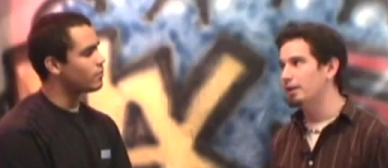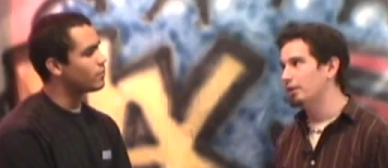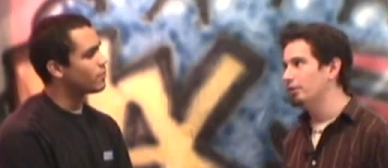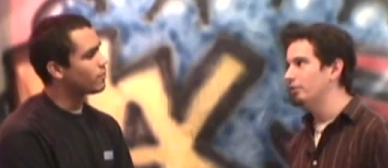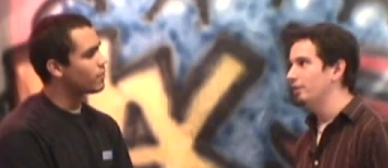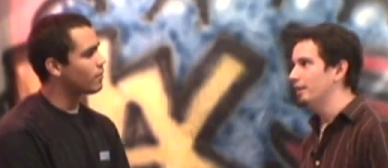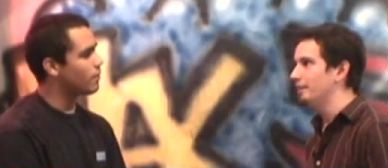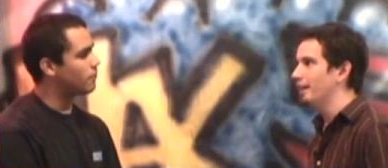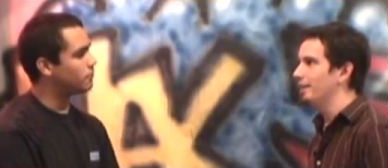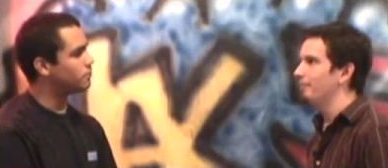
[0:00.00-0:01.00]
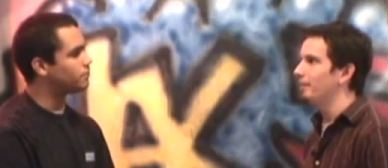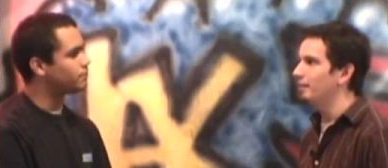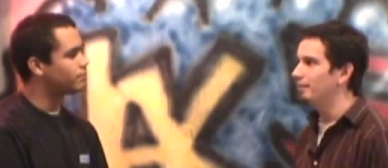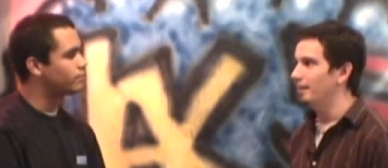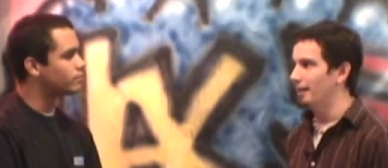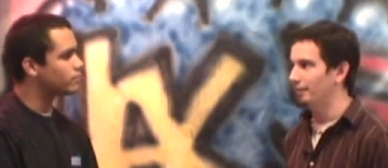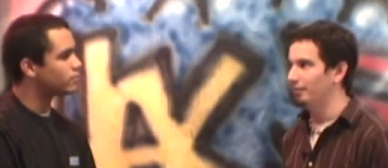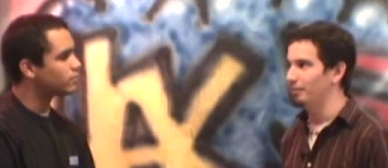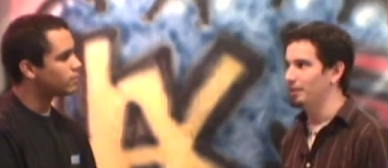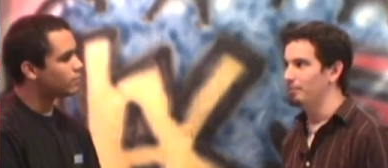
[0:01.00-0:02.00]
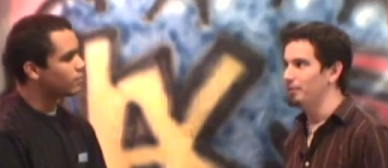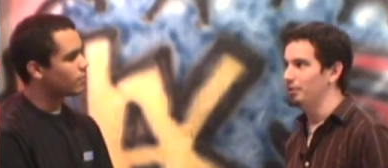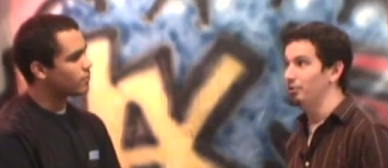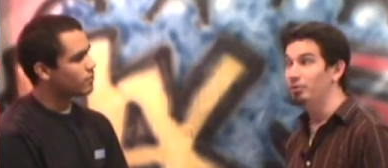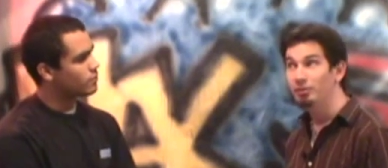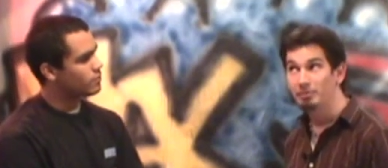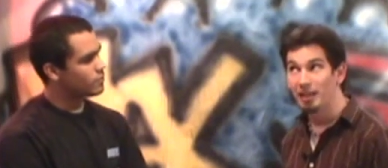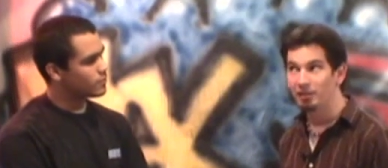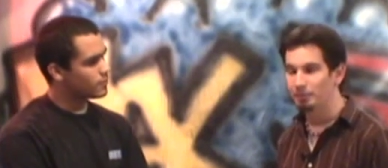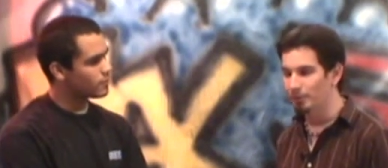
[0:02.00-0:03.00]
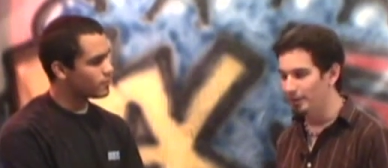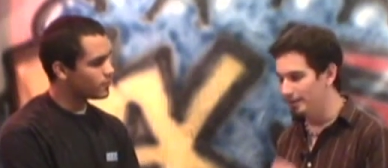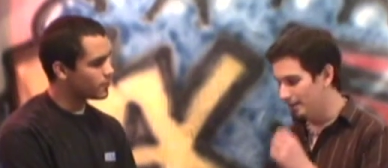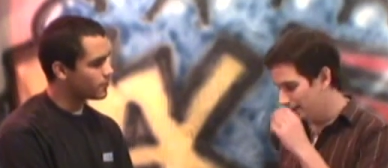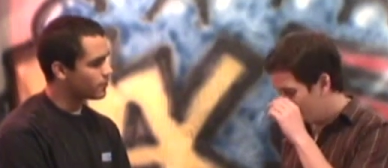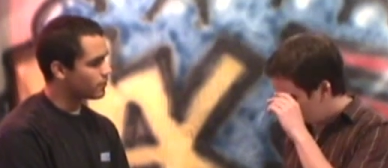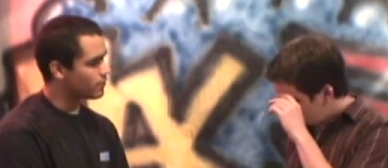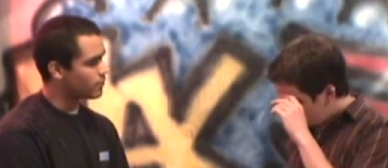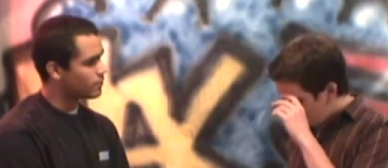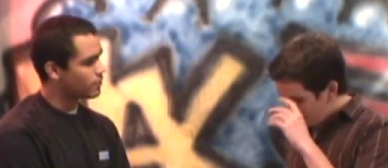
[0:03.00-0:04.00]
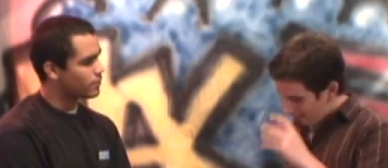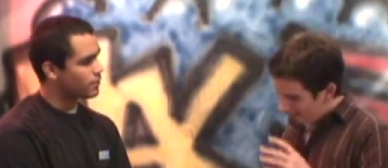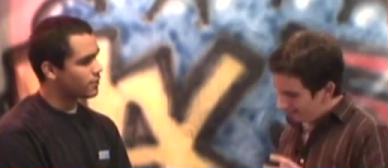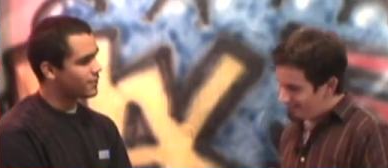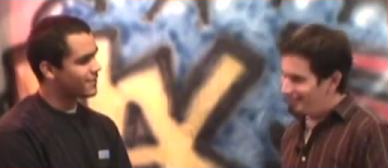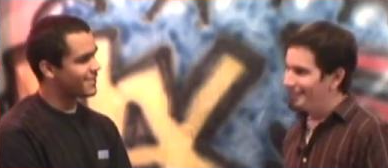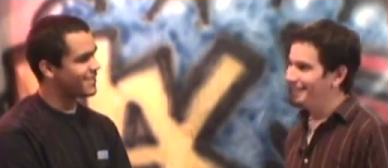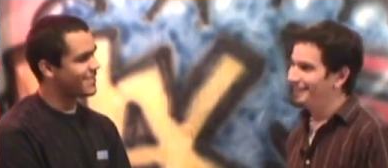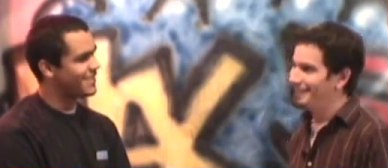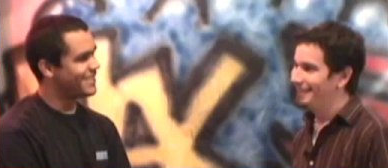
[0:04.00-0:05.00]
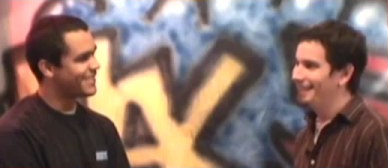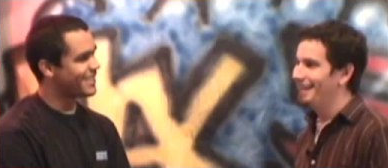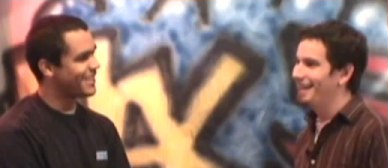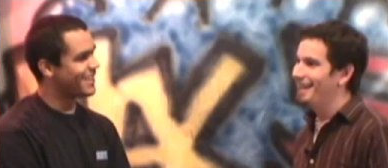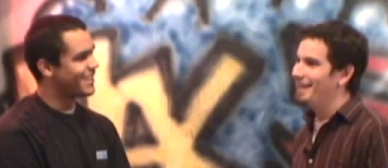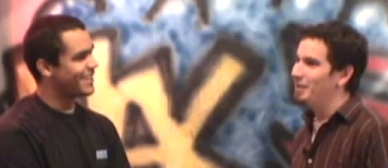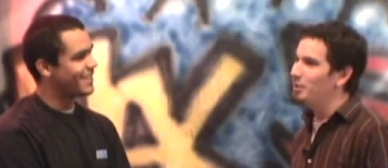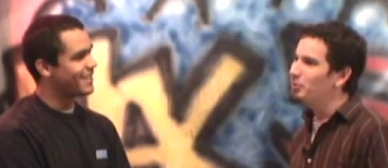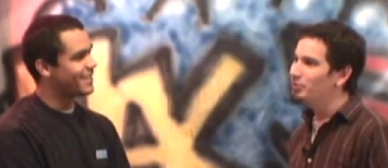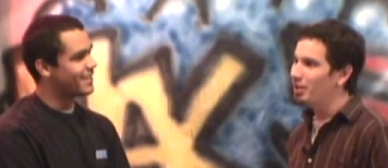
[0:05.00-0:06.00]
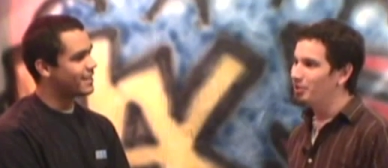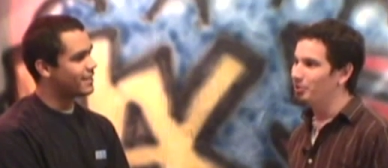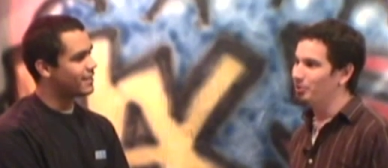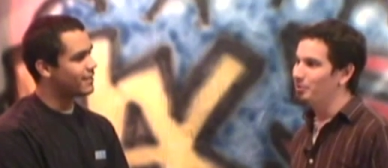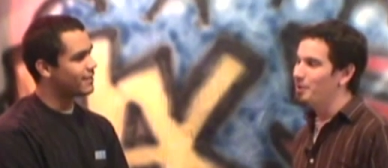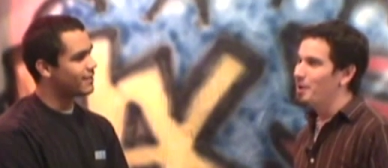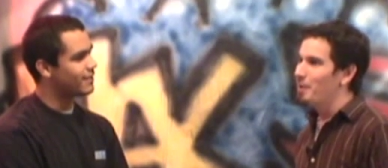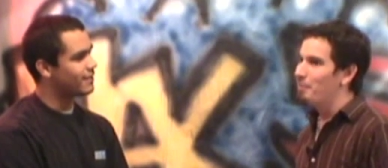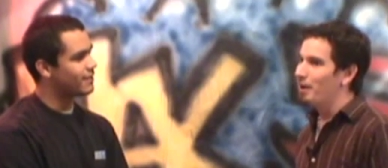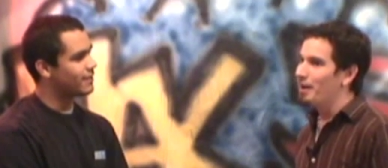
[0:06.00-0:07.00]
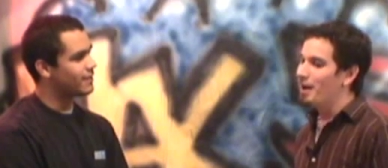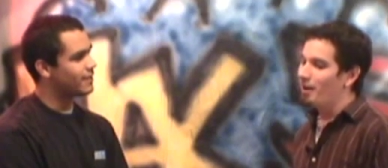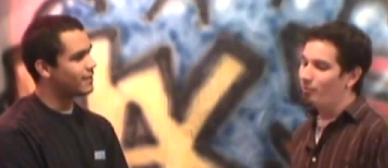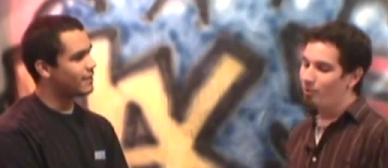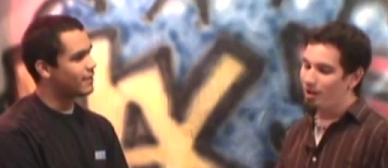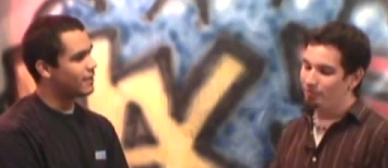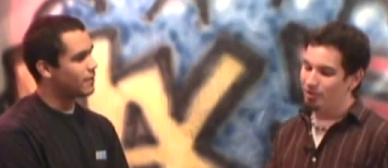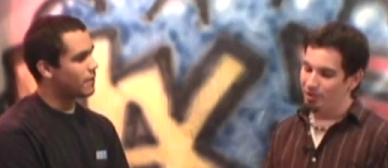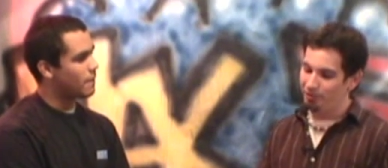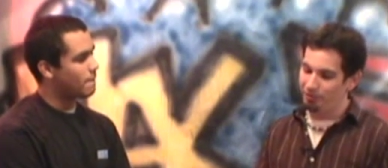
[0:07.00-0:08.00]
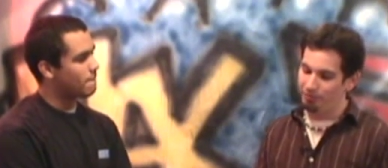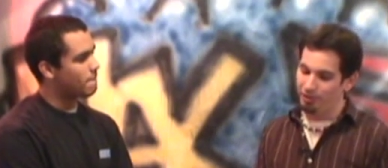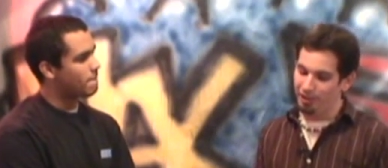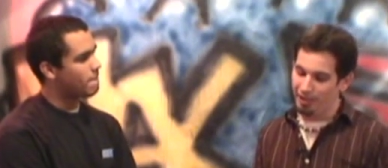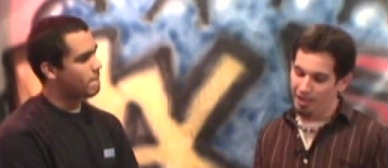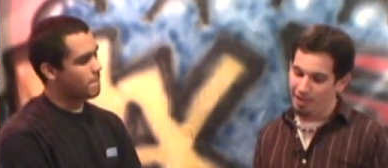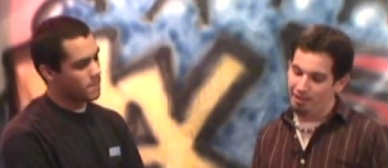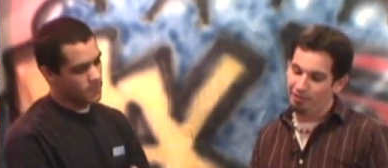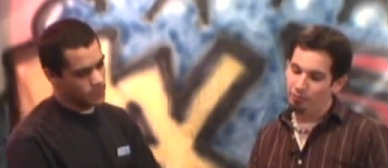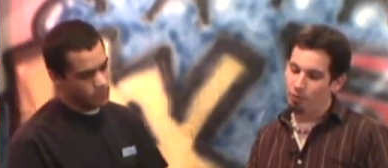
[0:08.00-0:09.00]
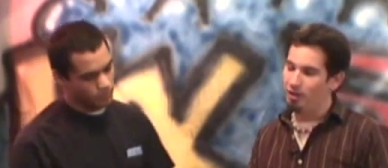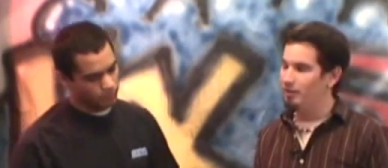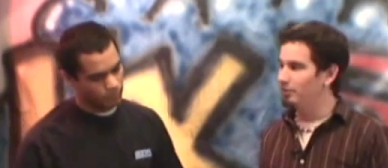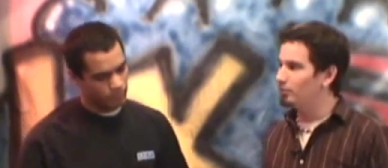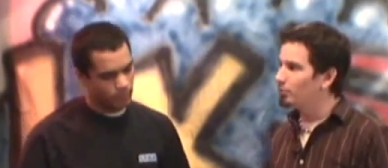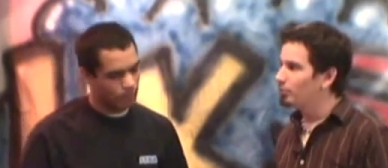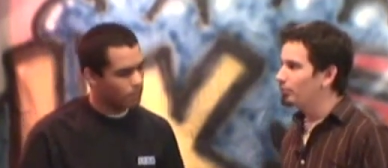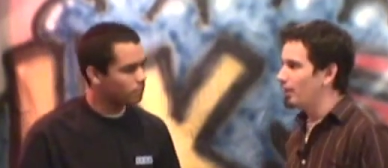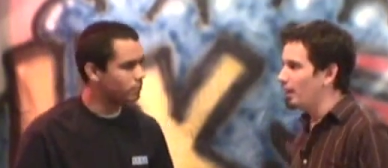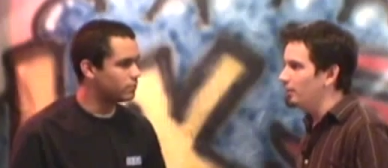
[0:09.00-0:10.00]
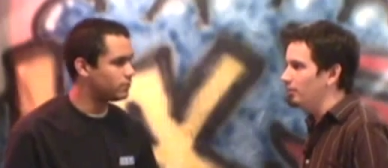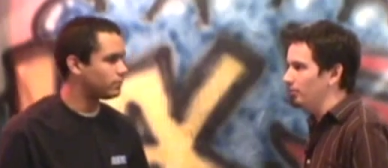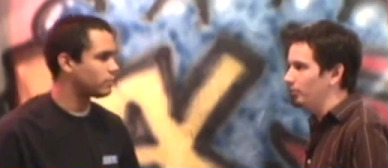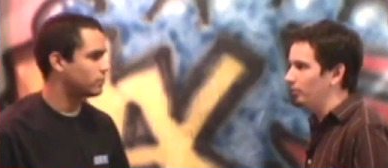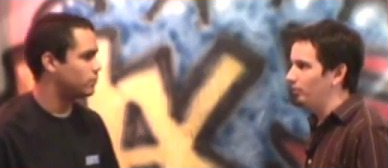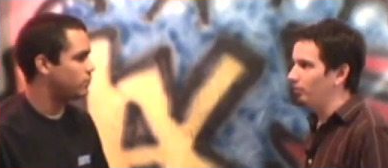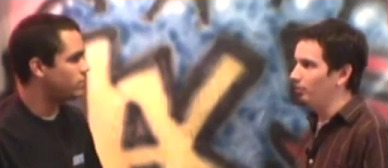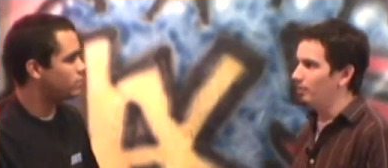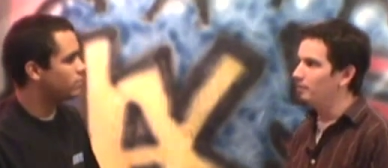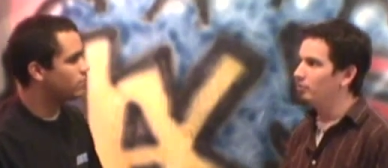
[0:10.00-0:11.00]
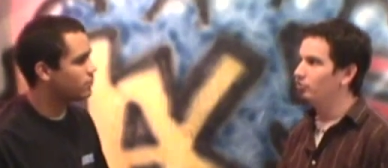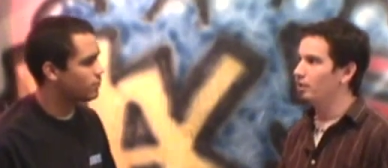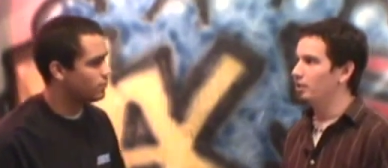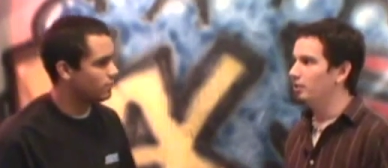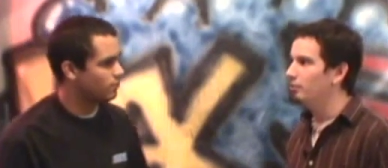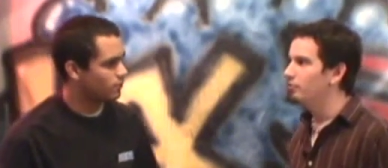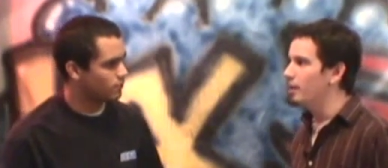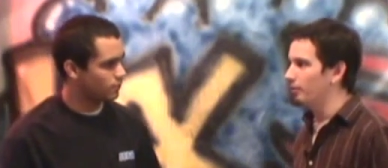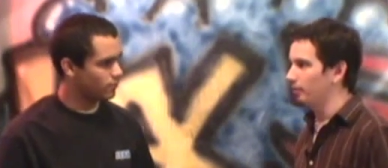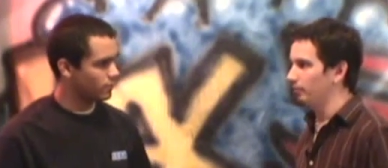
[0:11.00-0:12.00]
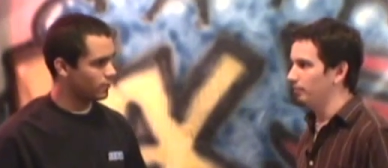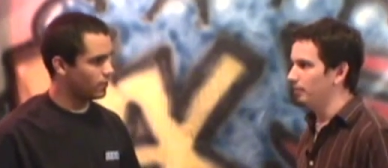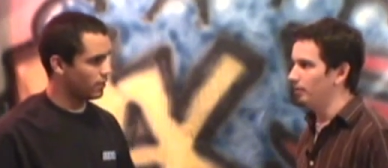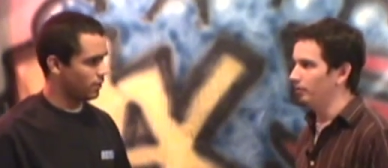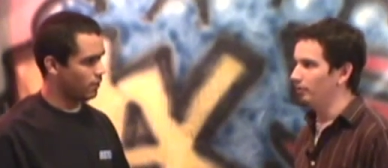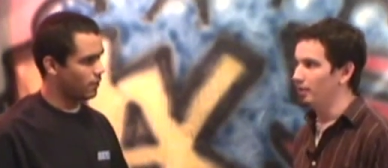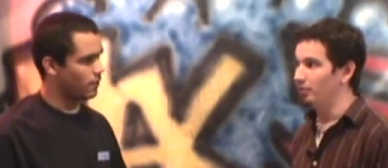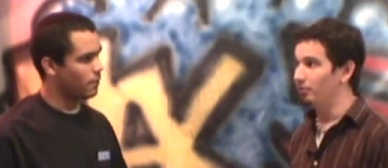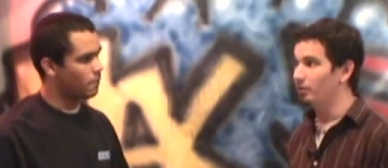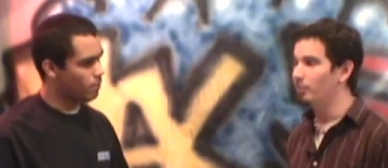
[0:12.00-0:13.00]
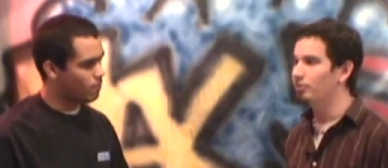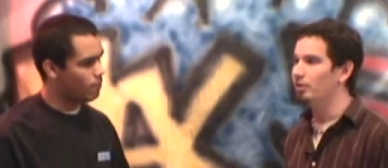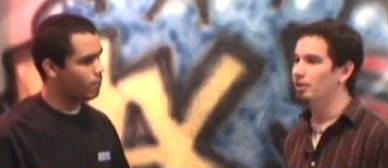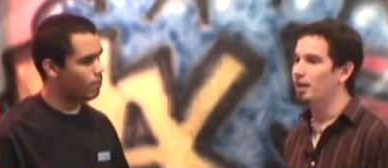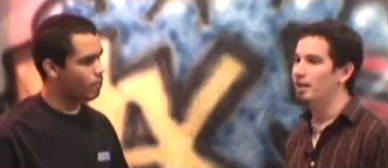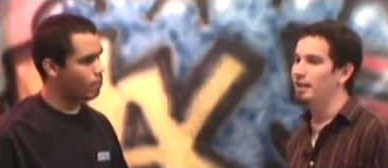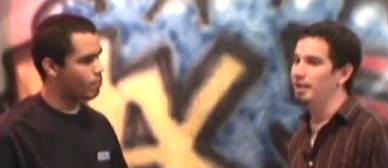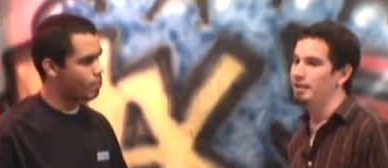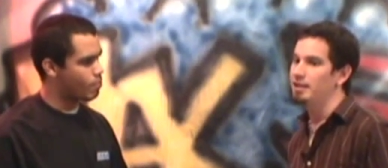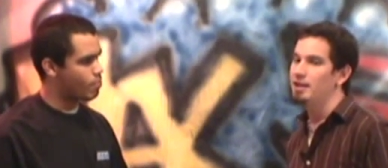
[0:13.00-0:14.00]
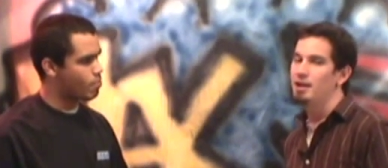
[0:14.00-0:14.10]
Speaker 1: Harrison did get VNC access on my computer using Metasploit, and it was kind of cool. But what I've done is I've dug in, and this is one of these tools that I use to administrate a huge network of computers, and it comes in a lot handy.